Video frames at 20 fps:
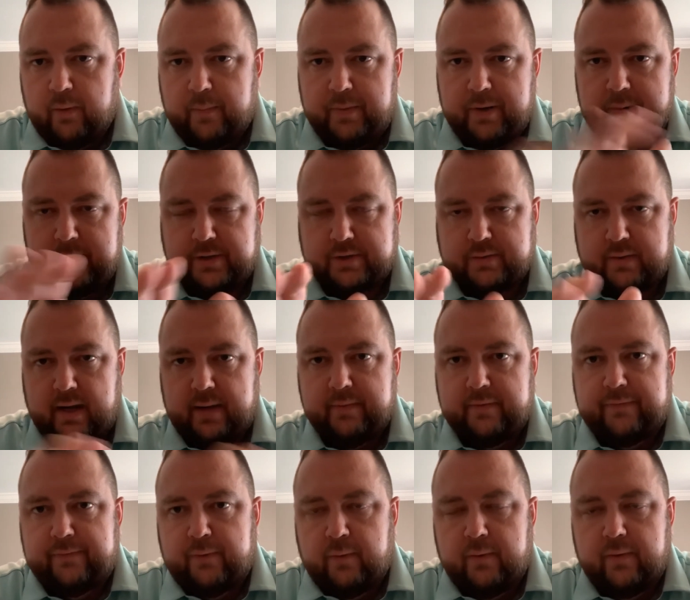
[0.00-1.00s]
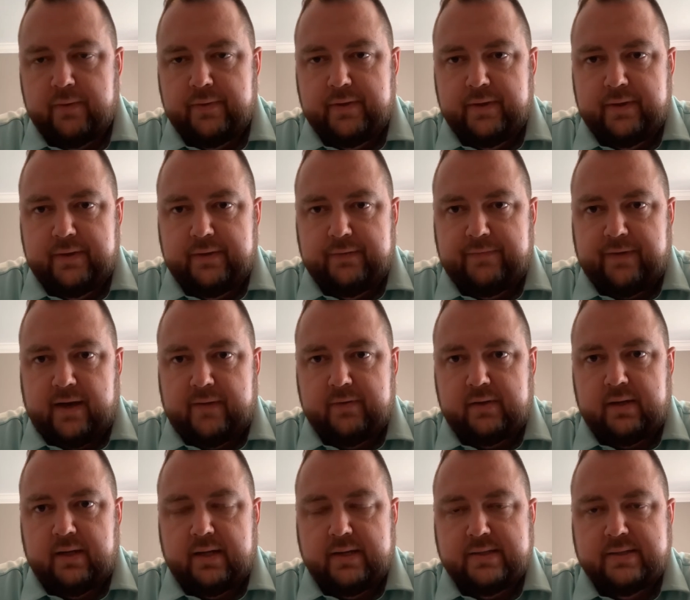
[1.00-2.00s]
pretty much right before the the five
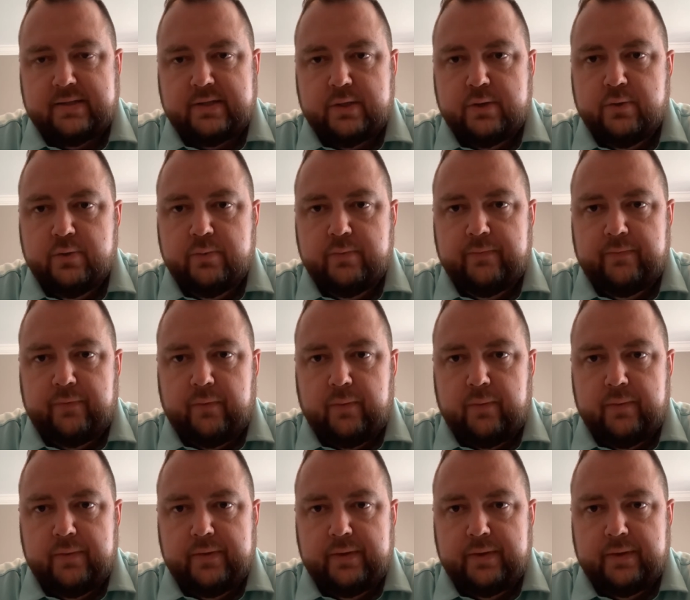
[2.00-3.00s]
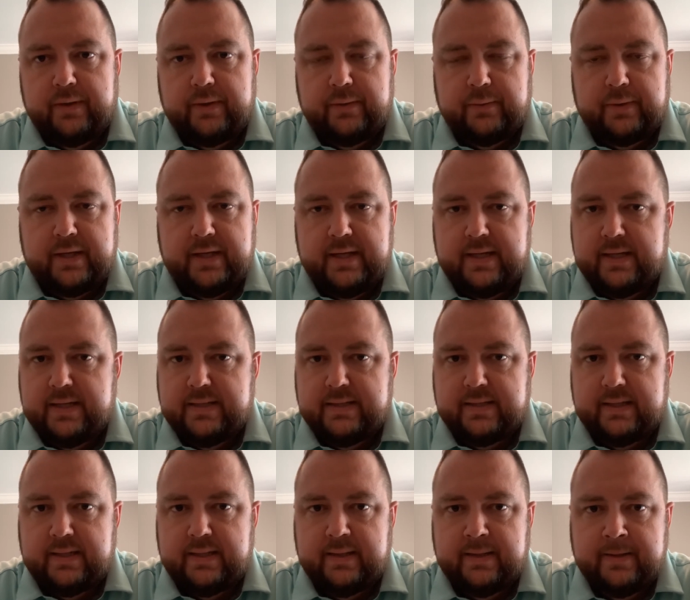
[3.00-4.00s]
o'clock Zoom for the little kids
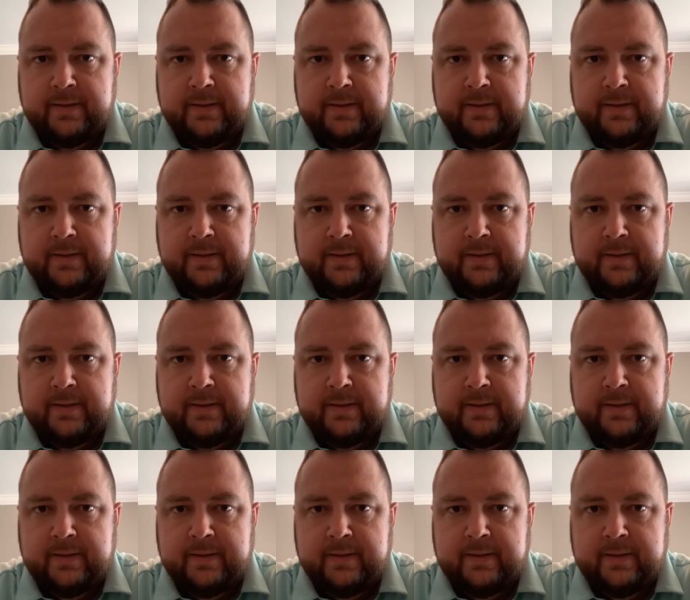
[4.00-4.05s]
and